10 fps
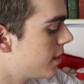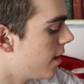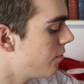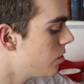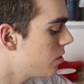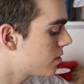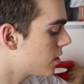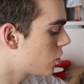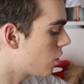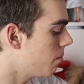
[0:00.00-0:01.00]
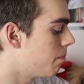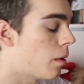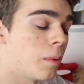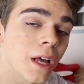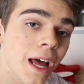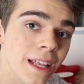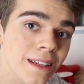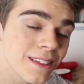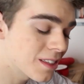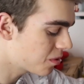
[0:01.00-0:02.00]
Did they ever use the term bubble cut
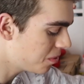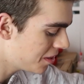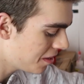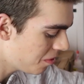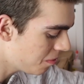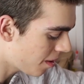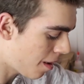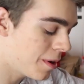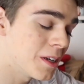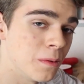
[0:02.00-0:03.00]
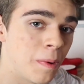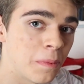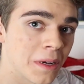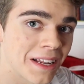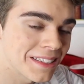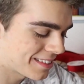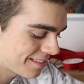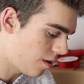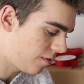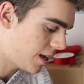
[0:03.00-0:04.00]
in school with you? I'm gonna do bubble cuts.
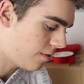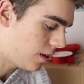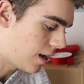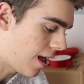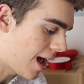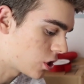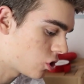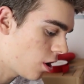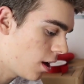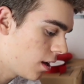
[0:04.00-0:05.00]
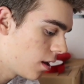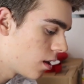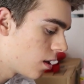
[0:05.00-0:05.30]
You have to have a lot of extra